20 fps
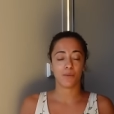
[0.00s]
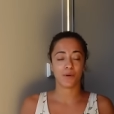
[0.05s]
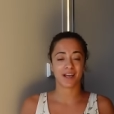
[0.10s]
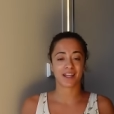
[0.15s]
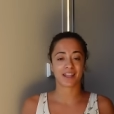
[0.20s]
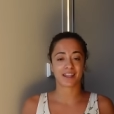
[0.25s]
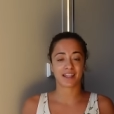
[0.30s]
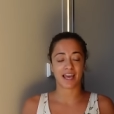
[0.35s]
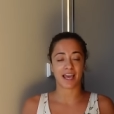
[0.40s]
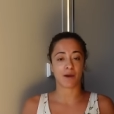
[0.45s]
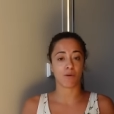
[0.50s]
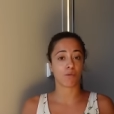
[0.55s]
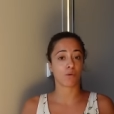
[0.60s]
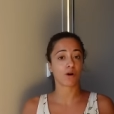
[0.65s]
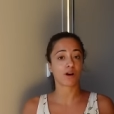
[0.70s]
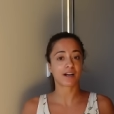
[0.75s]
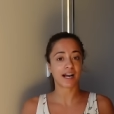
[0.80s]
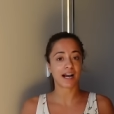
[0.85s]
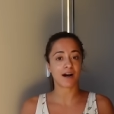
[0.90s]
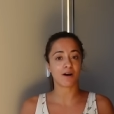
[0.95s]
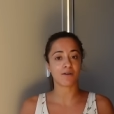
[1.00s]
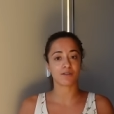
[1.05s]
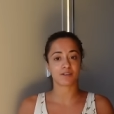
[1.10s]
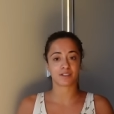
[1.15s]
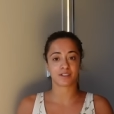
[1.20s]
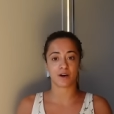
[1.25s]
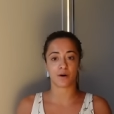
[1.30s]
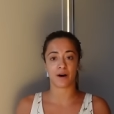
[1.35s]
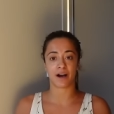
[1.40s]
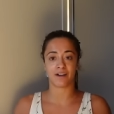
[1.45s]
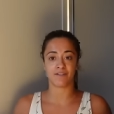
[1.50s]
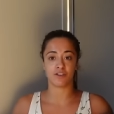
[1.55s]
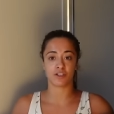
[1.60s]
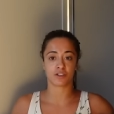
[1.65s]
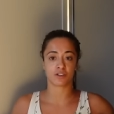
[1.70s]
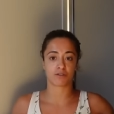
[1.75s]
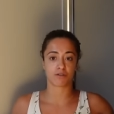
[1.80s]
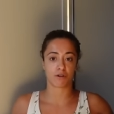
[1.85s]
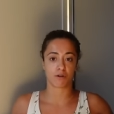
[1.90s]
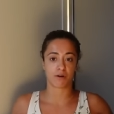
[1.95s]
with a workout. So I've
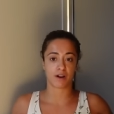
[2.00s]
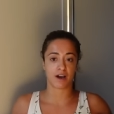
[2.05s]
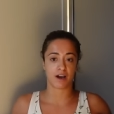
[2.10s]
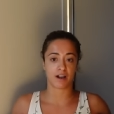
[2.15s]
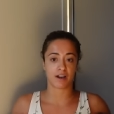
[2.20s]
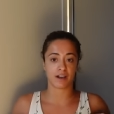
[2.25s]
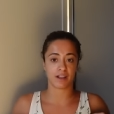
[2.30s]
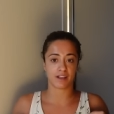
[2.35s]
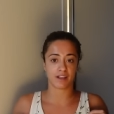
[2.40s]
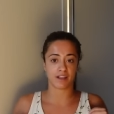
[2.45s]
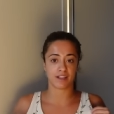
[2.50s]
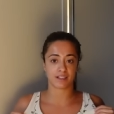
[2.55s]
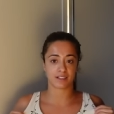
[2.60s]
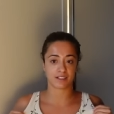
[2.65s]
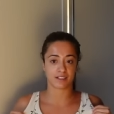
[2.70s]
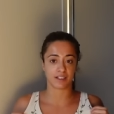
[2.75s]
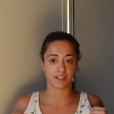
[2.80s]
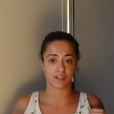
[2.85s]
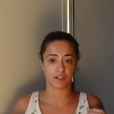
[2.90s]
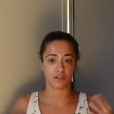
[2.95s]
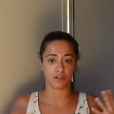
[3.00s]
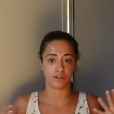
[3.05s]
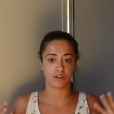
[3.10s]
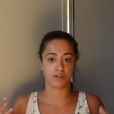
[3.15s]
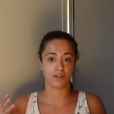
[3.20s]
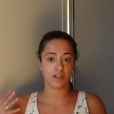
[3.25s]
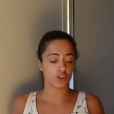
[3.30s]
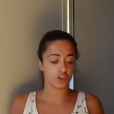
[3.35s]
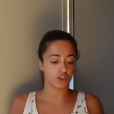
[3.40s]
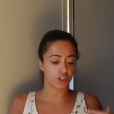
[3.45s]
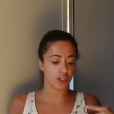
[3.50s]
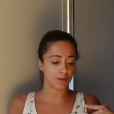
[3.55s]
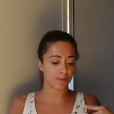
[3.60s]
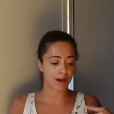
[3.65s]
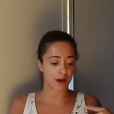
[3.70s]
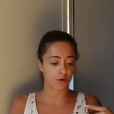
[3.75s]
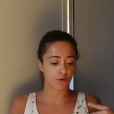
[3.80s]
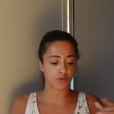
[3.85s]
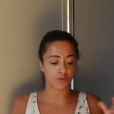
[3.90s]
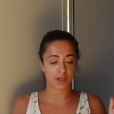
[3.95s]
just thrown on this little gym
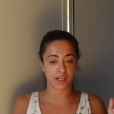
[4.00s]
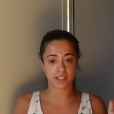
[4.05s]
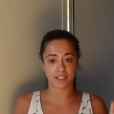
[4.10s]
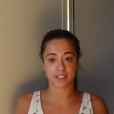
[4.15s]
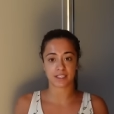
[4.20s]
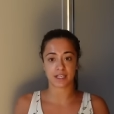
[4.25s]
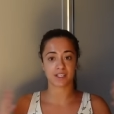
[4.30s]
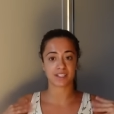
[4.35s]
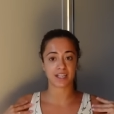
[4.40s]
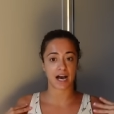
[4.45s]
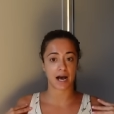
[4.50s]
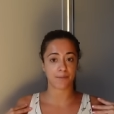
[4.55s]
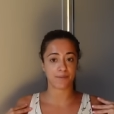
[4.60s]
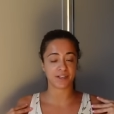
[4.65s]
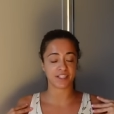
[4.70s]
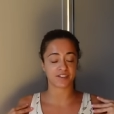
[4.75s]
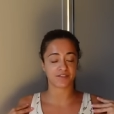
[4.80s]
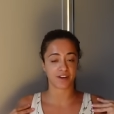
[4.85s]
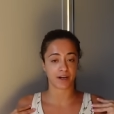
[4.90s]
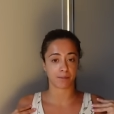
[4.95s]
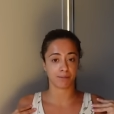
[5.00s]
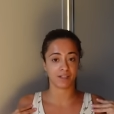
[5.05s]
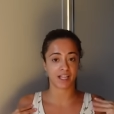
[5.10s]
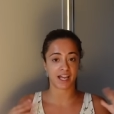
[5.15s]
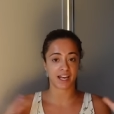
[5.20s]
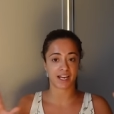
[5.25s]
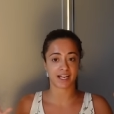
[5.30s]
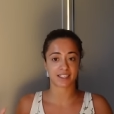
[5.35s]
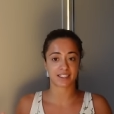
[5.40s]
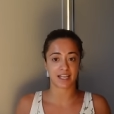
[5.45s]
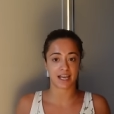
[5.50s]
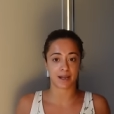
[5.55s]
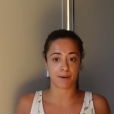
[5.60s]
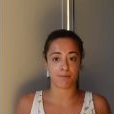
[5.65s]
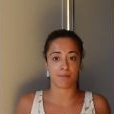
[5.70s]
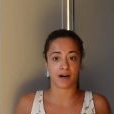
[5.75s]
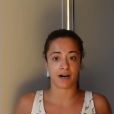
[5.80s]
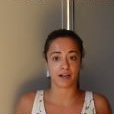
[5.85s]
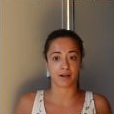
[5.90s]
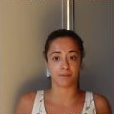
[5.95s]
outfit. Top is Fabletics and
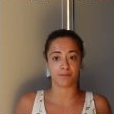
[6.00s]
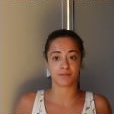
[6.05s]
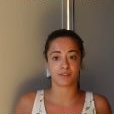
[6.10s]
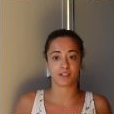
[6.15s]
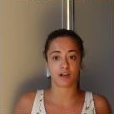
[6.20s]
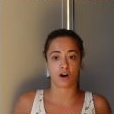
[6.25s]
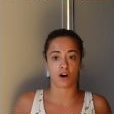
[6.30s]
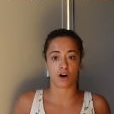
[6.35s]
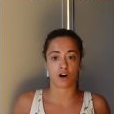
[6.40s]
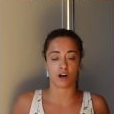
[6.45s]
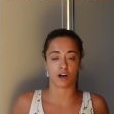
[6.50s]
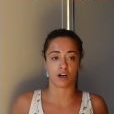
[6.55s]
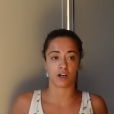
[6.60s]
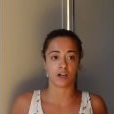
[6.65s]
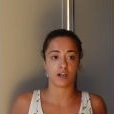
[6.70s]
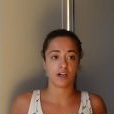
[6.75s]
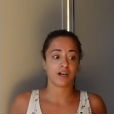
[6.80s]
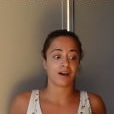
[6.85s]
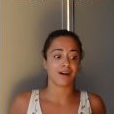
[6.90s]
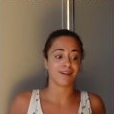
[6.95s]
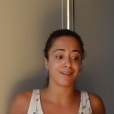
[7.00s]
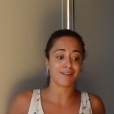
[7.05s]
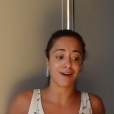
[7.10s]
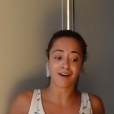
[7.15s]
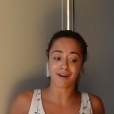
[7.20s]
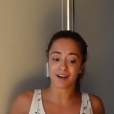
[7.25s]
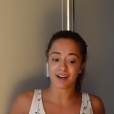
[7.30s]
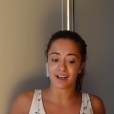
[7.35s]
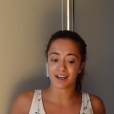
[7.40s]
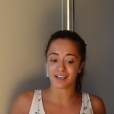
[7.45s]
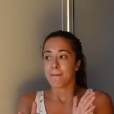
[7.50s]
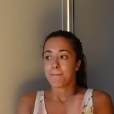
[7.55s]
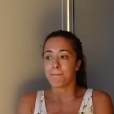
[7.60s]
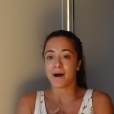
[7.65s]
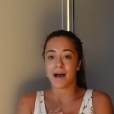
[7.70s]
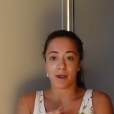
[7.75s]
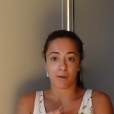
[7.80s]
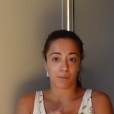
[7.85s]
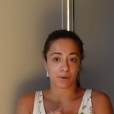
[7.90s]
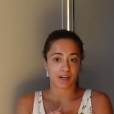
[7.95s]
bottoms are Halara.
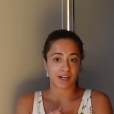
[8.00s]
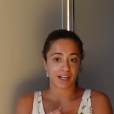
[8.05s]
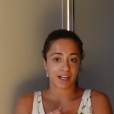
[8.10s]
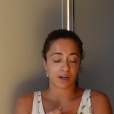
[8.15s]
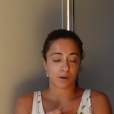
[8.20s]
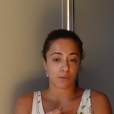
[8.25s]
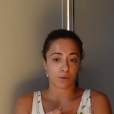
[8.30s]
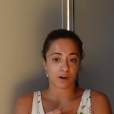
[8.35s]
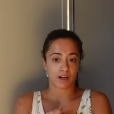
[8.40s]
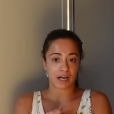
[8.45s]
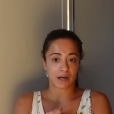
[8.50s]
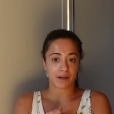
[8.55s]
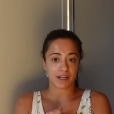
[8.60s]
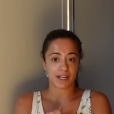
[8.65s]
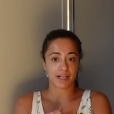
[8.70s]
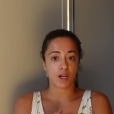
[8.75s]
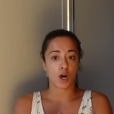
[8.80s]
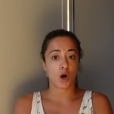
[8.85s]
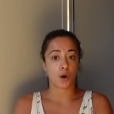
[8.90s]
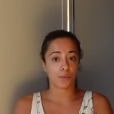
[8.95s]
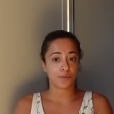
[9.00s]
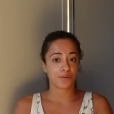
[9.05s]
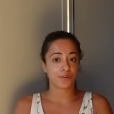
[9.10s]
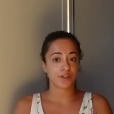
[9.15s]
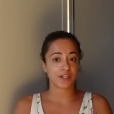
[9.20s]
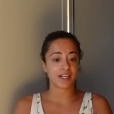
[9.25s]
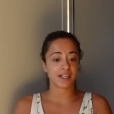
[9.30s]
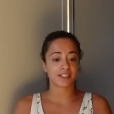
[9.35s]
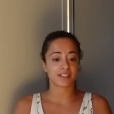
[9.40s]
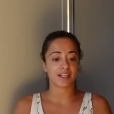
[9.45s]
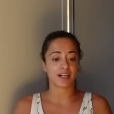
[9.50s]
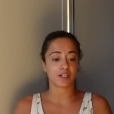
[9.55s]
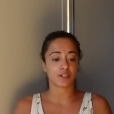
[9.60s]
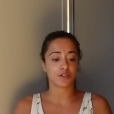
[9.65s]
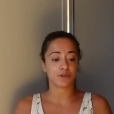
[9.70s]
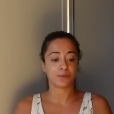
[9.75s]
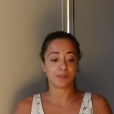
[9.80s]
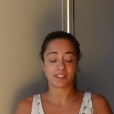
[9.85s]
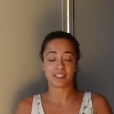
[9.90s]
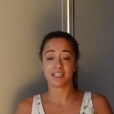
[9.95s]
But we're gonna get a workout in. Hopefully it's not
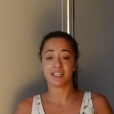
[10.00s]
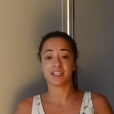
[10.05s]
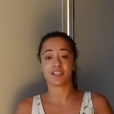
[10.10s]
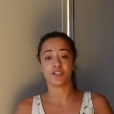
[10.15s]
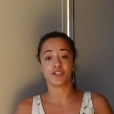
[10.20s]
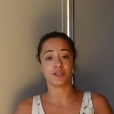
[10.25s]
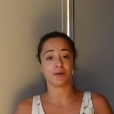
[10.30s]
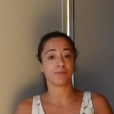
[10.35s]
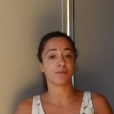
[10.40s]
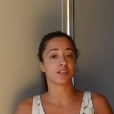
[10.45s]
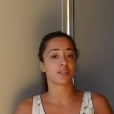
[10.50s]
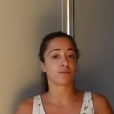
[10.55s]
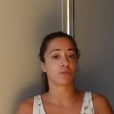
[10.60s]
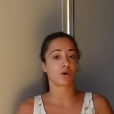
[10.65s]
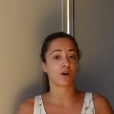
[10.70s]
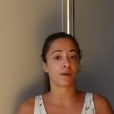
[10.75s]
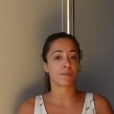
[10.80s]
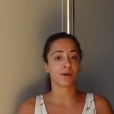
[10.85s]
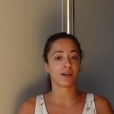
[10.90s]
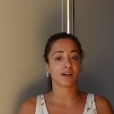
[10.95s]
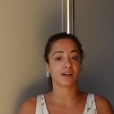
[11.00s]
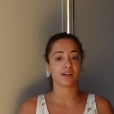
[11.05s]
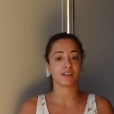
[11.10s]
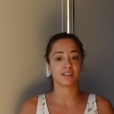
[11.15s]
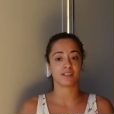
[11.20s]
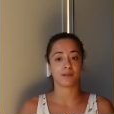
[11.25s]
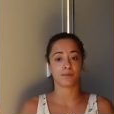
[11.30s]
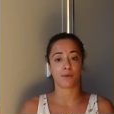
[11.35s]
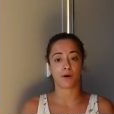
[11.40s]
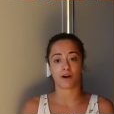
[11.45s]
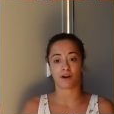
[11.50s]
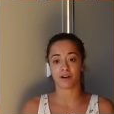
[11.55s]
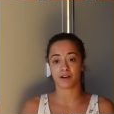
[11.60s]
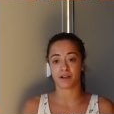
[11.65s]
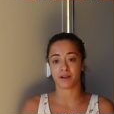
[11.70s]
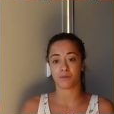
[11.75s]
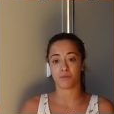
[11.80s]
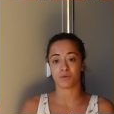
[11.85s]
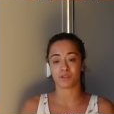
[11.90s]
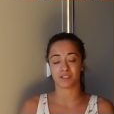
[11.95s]
too busy in the gym this morning because the
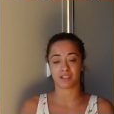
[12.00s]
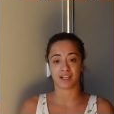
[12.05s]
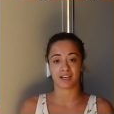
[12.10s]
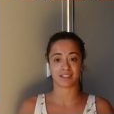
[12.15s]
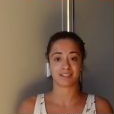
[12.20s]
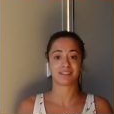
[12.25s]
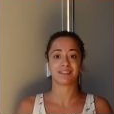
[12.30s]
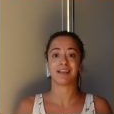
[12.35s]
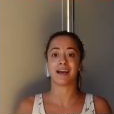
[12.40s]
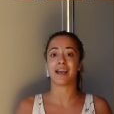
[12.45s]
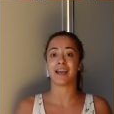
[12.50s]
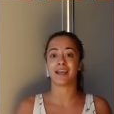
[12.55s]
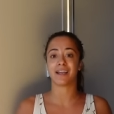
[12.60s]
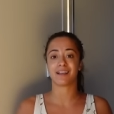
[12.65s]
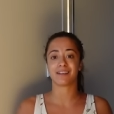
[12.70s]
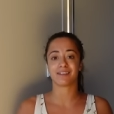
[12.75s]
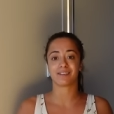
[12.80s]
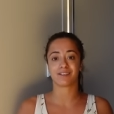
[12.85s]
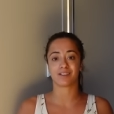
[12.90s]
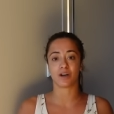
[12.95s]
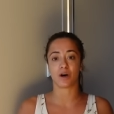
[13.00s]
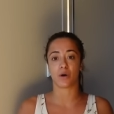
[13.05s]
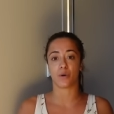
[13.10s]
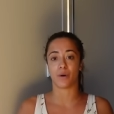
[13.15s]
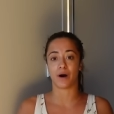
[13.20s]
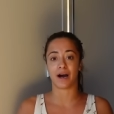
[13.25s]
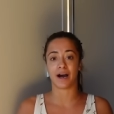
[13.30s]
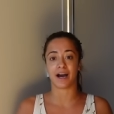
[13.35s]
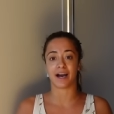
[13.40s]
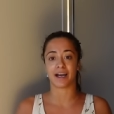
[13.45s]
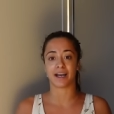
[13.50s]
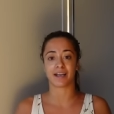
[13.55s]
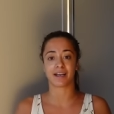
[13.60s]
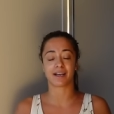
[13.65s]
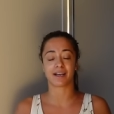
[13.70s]
party was last night. So I